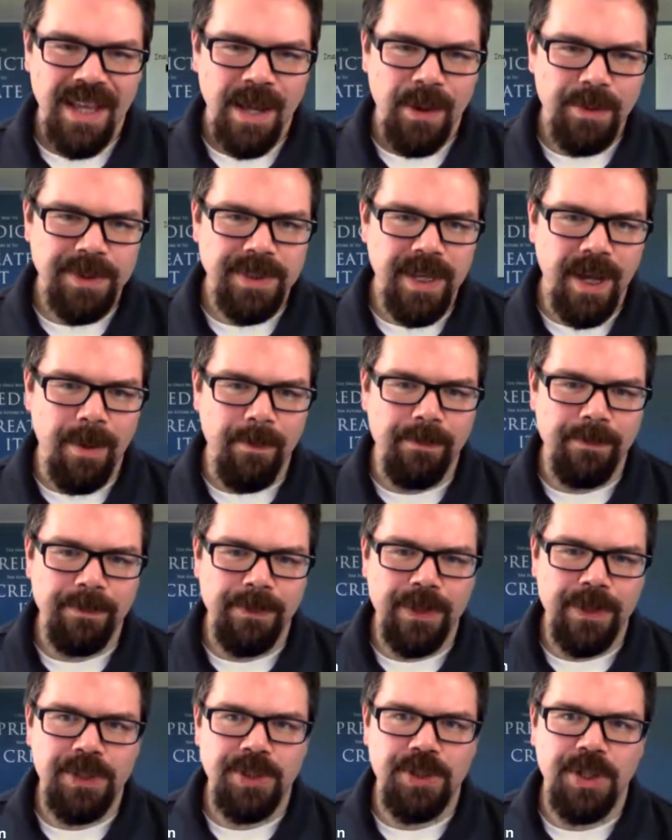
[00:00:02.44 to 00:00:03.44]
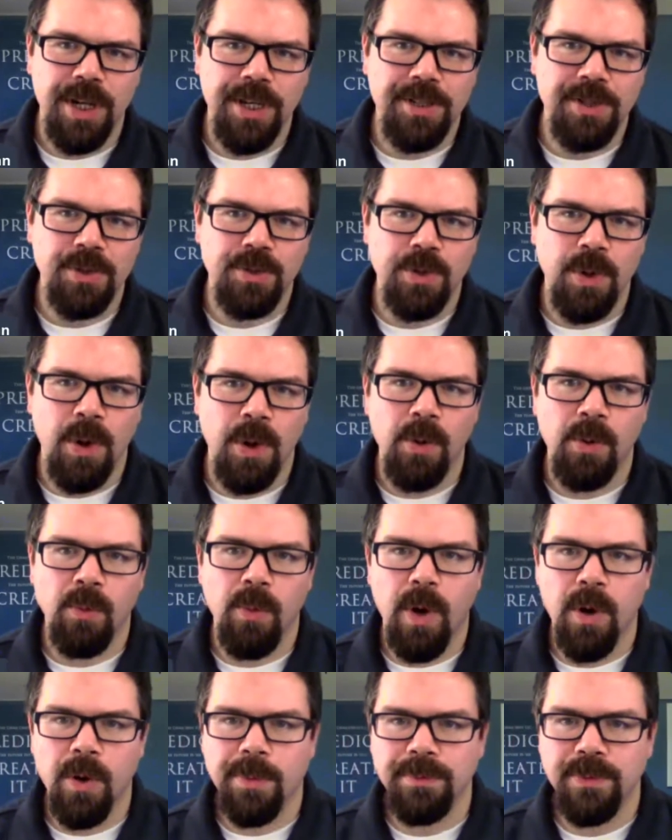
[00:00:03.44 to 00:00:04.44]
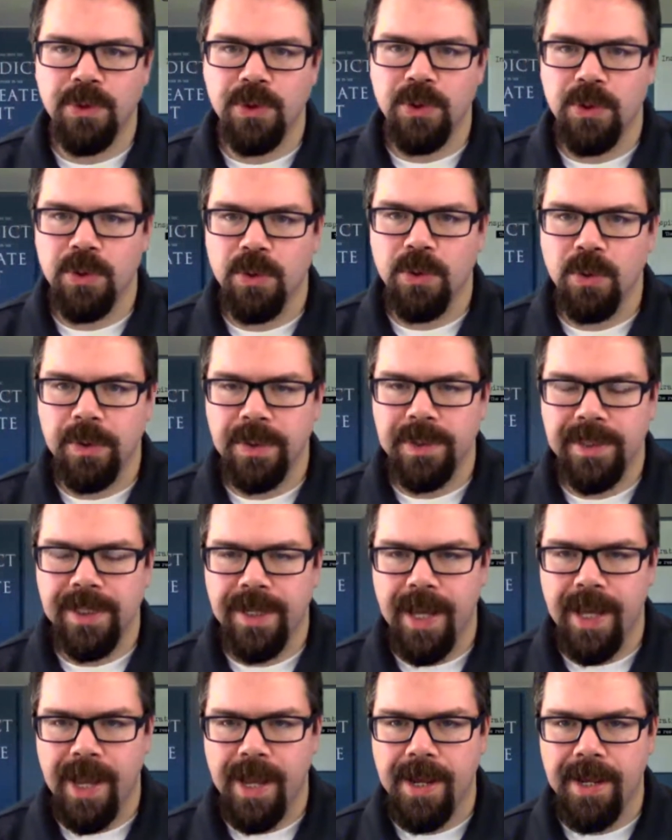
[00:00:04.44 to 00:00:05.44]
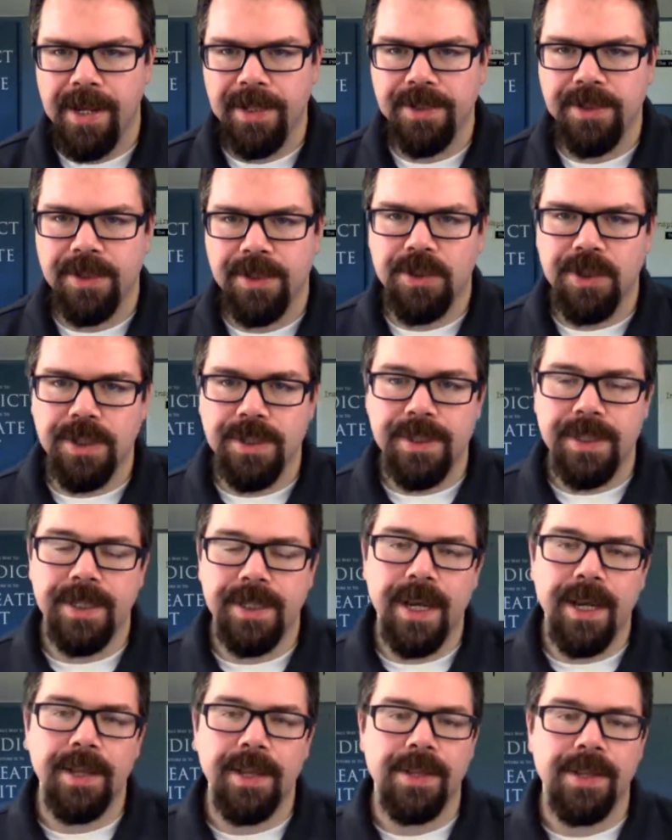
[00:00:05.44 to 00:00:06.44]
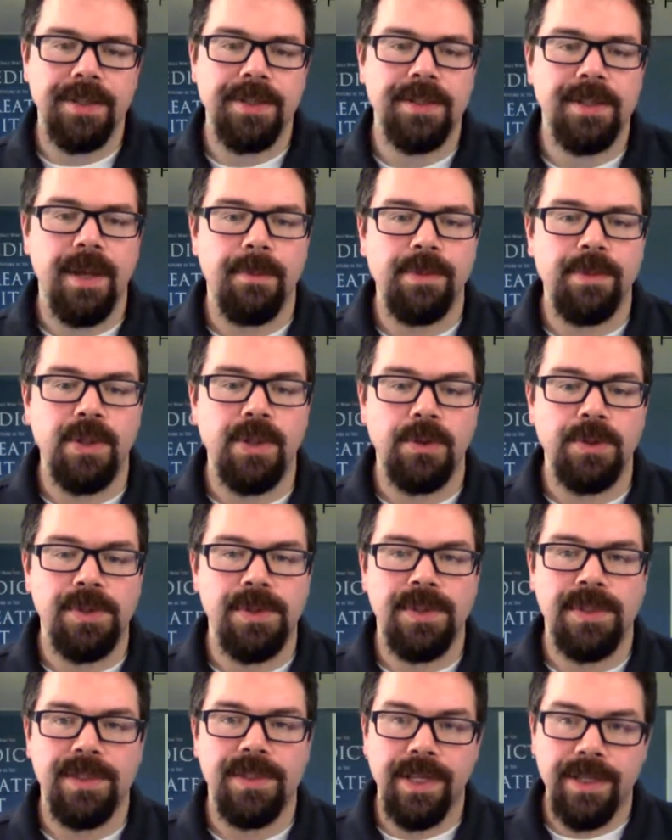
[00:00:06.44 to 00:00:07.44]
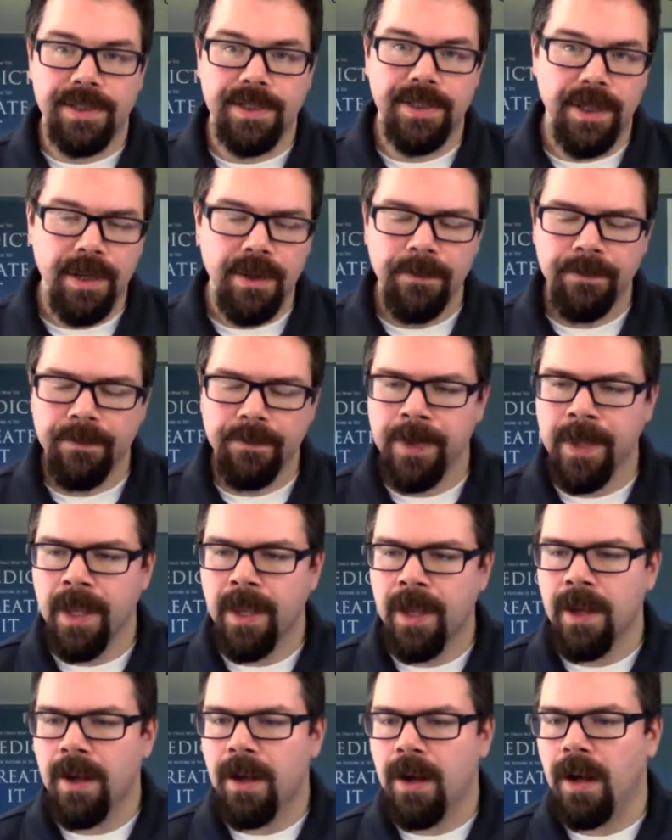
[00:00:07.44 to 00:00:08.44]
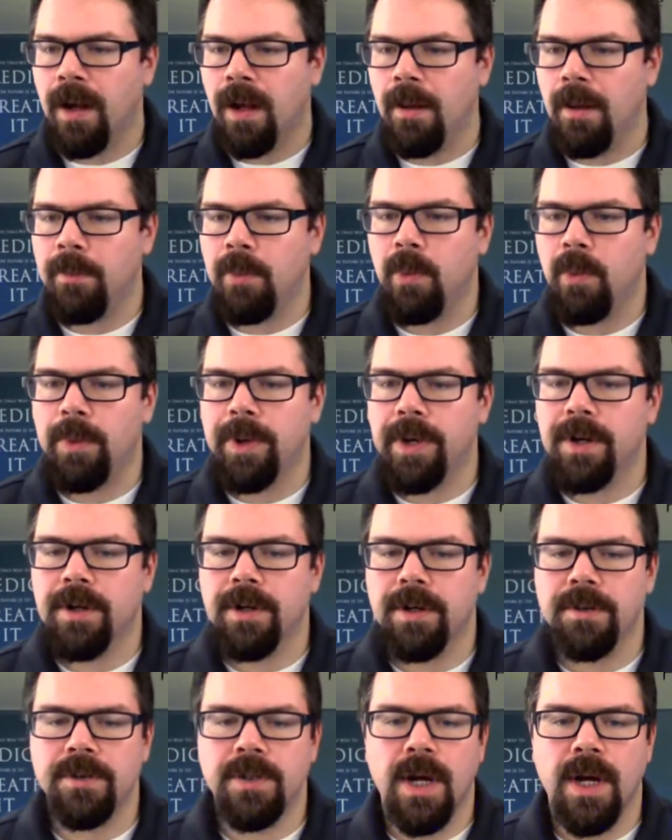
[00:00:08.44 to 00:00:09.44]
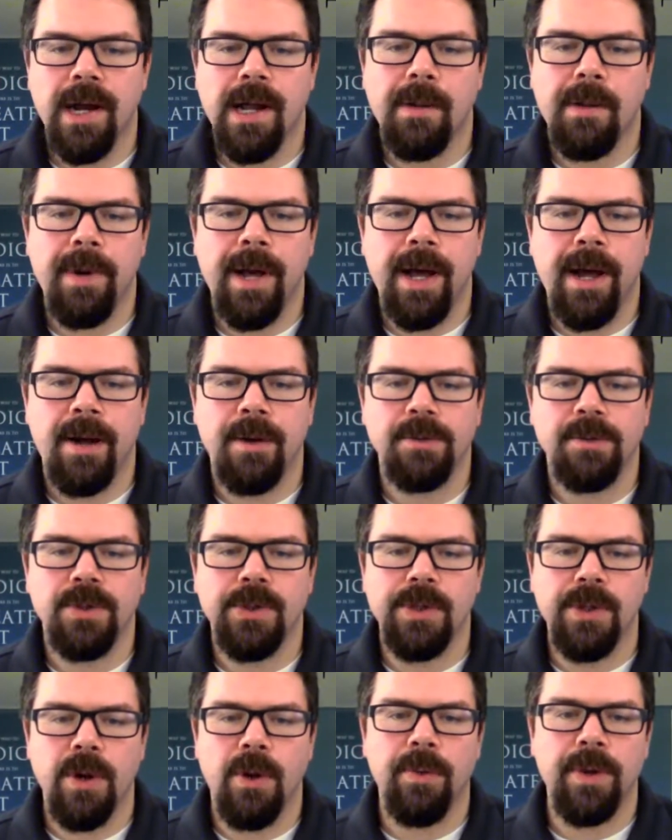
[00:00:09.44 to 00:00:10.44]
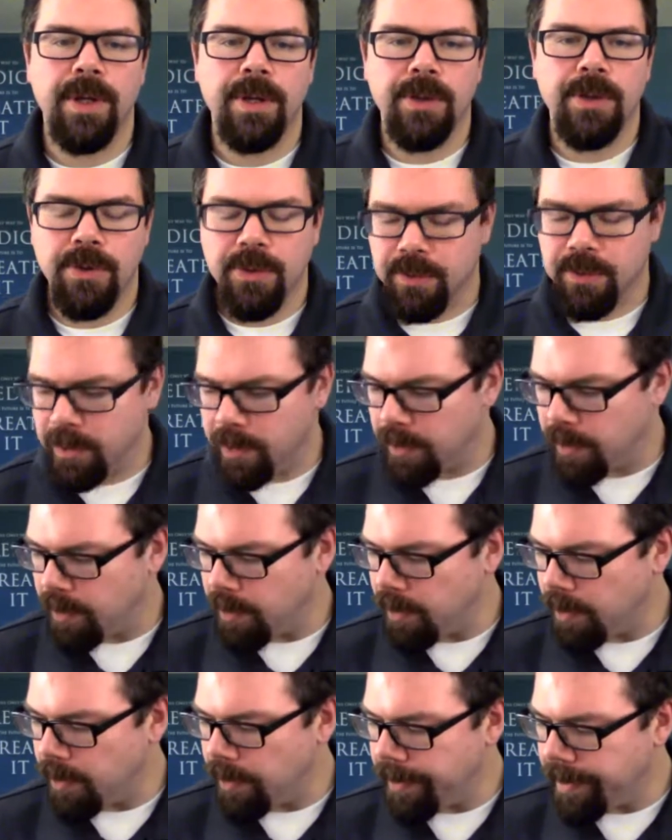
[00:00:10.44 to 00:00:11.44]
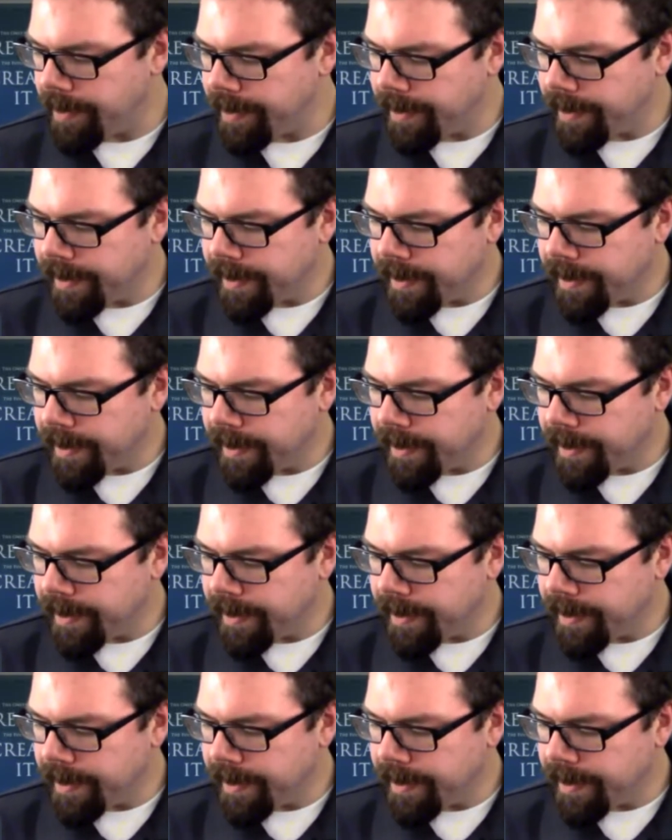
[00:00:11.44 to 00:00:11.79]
Hey, what's up? This is Jason Drone. Welcome to today's GSD Daily. This is episode 60. We are going to talk about going through